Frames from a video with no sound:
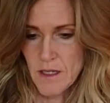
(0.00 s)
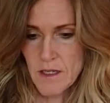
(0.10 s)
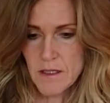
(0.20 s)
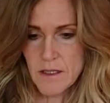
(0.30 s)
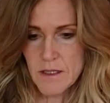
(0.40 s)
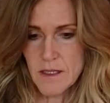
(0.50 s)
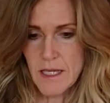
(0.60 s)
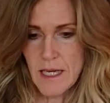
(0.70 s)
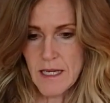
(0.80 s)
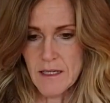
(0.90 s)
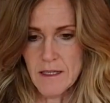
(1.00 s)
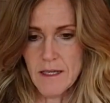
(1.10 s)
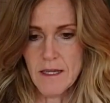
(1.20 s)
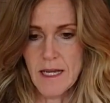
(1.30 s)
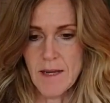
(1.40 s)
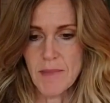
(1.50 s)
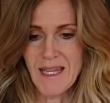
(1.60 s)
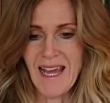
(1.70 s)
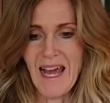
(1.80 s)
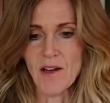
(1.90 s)
This is the end that I
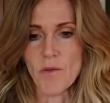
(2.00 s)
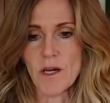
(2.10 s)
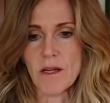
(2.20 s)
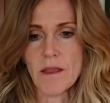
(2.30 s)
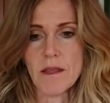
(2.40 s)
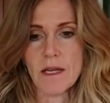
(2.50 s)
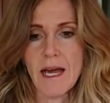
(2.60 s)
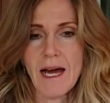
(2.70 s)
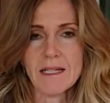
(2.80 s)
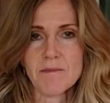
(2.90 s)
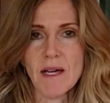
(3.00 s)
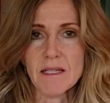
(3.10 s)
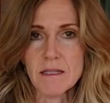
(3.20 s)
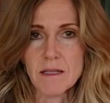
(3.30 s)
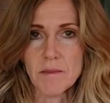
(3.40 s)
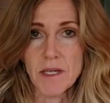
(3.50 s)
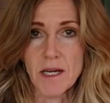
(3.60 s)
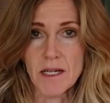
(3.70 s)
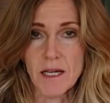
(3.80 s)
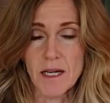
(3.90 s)
began with, and it has my slip
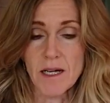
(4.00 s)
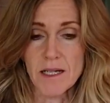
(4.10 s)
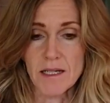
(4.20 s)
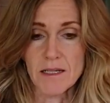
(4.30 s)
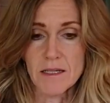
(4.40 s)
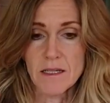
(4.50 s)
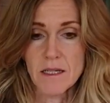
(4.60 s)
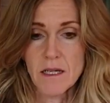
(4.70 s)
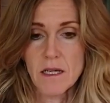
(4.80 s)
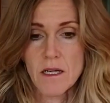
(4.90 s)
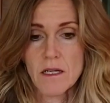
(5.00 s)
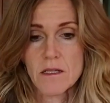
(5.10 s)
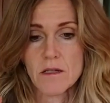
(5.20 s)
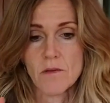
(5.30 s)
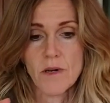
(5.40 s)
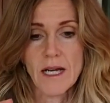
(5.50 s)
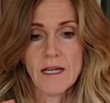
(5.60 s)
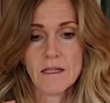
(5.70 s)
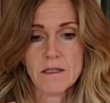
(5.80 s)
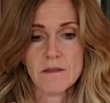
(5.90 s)
knot on it. So what I
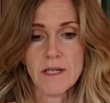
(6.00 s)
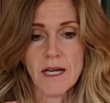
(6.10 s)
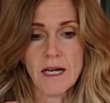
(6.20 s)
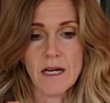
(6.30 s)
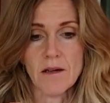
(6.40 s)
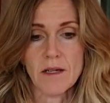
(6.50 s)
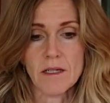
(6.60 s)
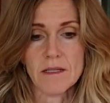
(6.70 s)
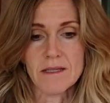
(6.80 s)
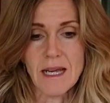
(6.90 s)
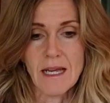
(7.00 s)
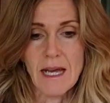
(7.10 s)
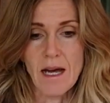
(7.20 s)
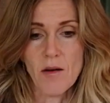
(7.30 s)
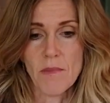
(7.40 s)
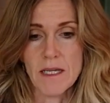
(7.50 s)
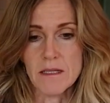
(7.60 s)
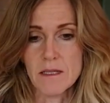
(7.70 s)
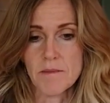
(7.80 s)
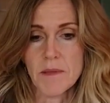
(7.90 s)
can do now is take out my
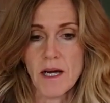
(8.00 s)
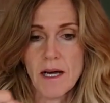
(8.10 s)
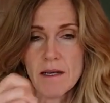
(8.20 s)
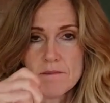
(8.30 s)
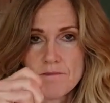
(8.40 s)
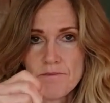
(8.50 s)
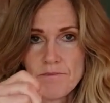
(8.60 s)
slip knot,